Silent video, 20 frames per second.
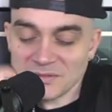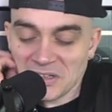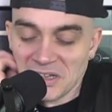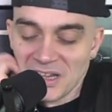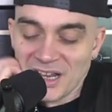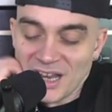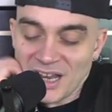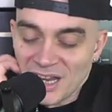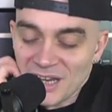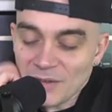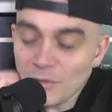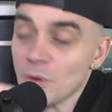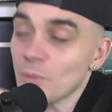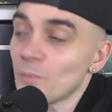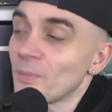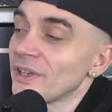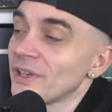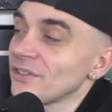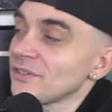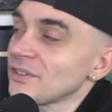Some
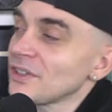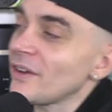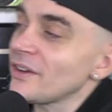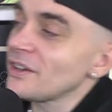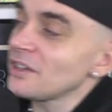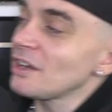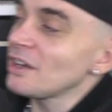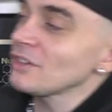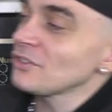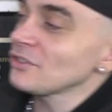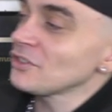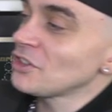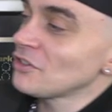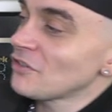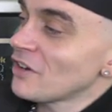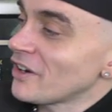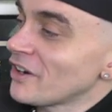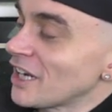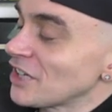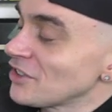well, because going yards on
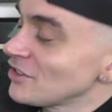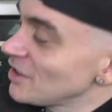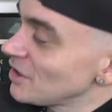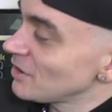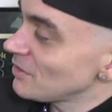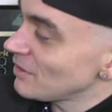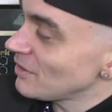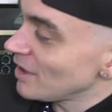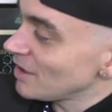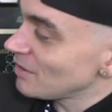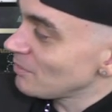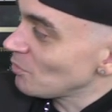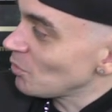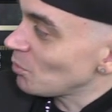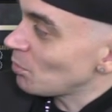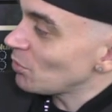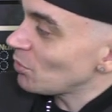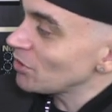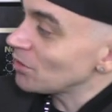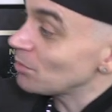your own actually is, is
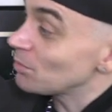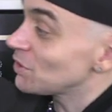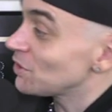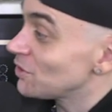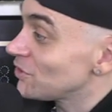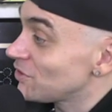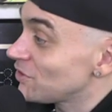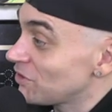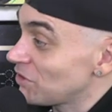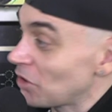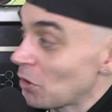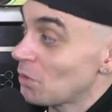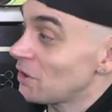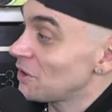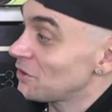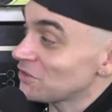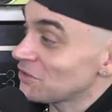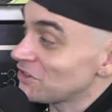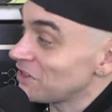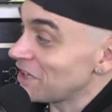more poignant because no
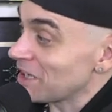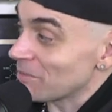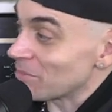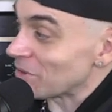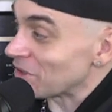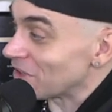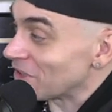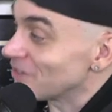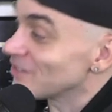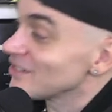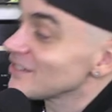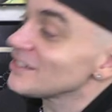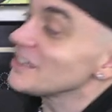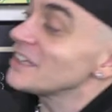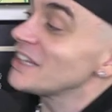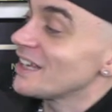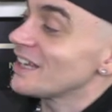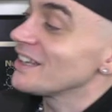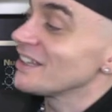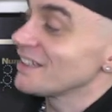one else can tell them but you. I
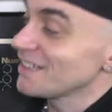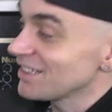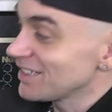so, yeah. would